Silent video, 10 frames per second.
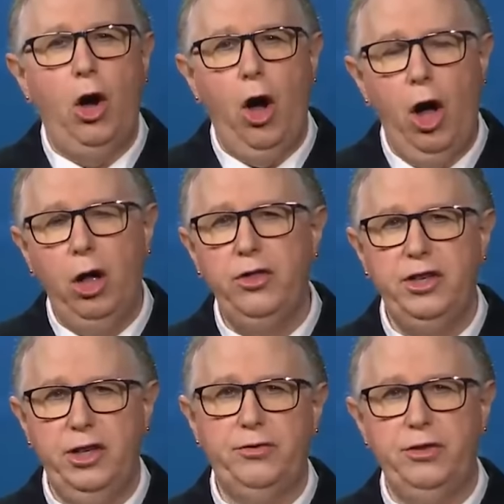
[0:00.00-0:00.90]
all the
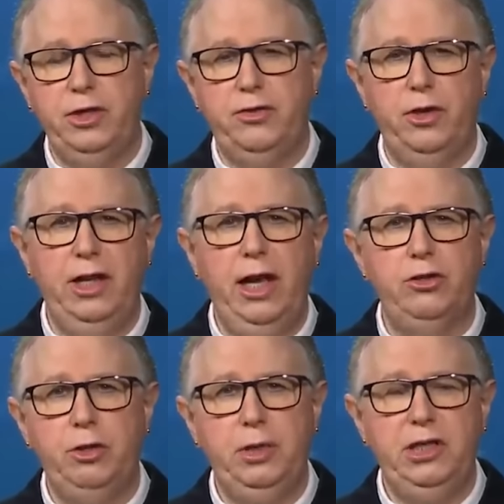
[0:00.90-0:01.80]
difference for an
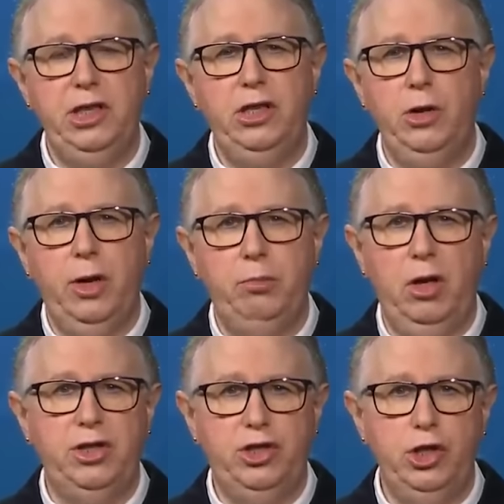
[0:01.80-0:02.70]
LGBTQI
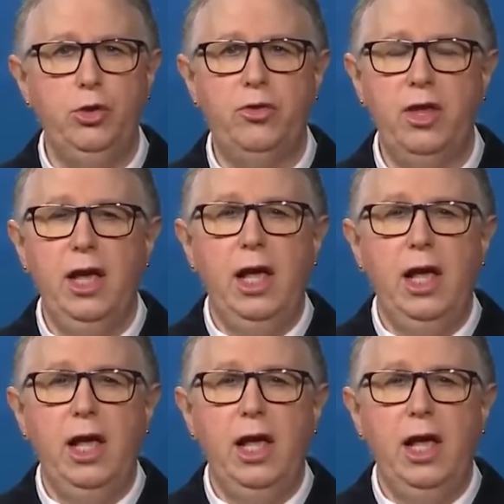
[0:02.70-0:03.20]
plus youth,